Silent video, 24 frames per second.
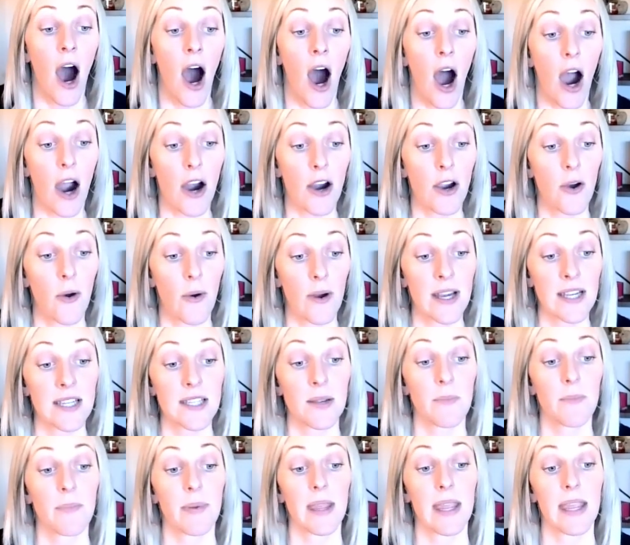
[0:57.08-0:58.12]
are going to
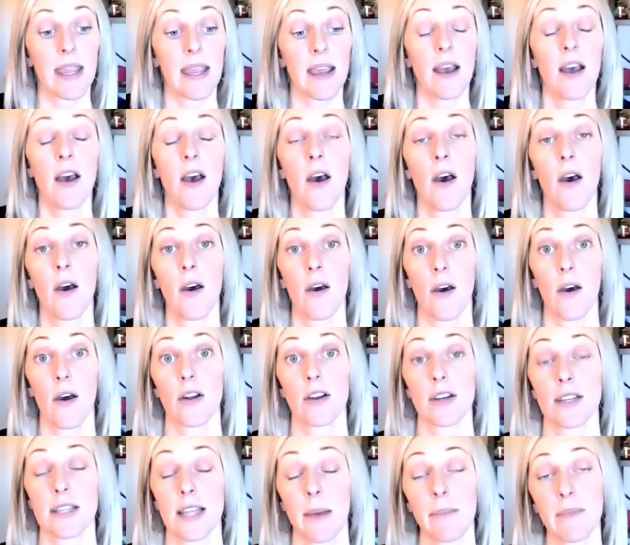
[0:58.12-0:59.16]
be
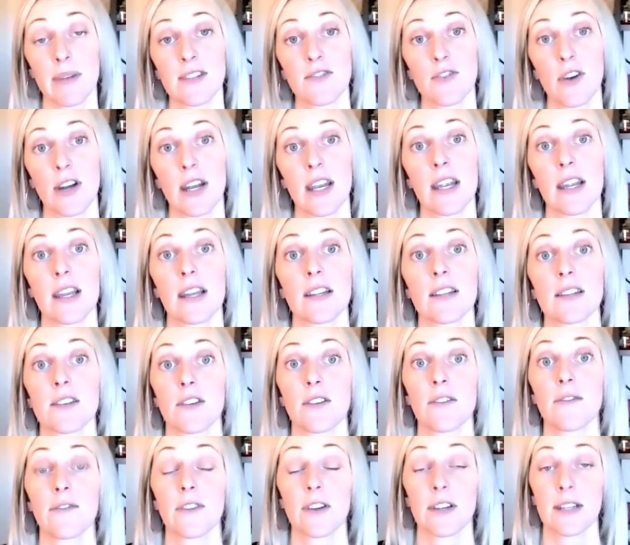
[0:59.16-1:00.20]
demonstrating a
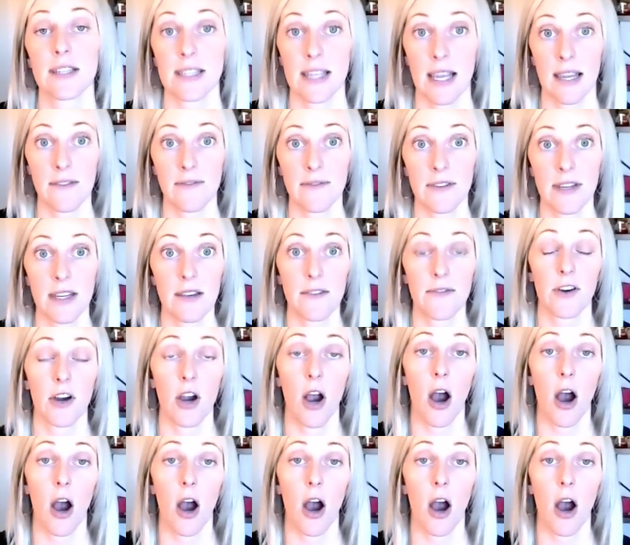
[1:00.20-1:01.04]
concern for safety for